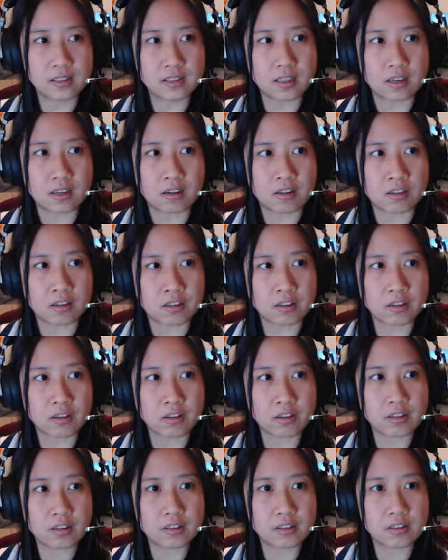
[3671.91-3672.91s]

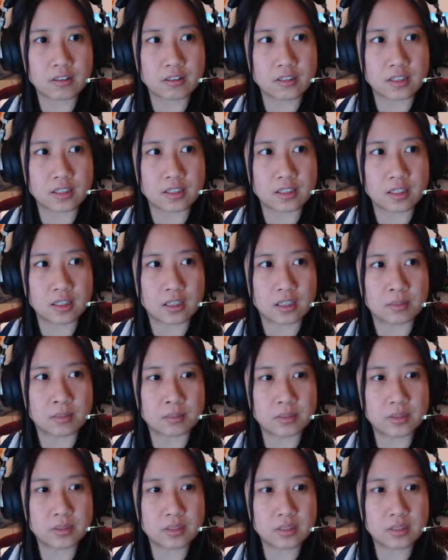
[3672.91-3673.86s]
our GitHub